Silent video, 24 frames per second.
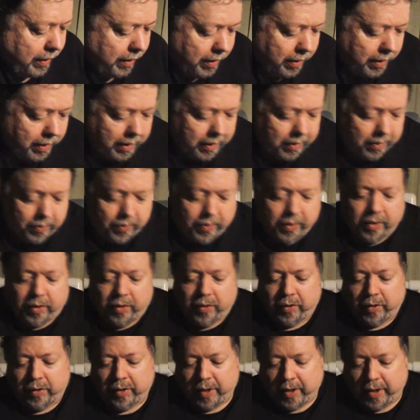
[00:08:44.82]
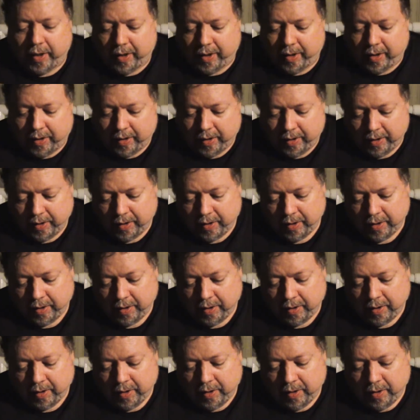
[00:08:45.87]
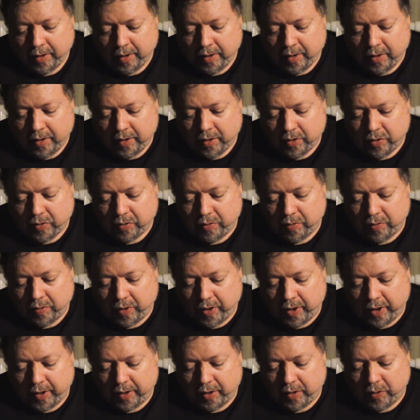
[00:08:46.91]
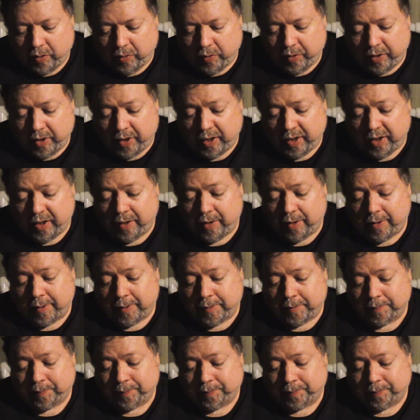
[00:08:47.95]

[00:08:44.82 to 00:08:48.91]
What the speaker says: a nice little true light going here,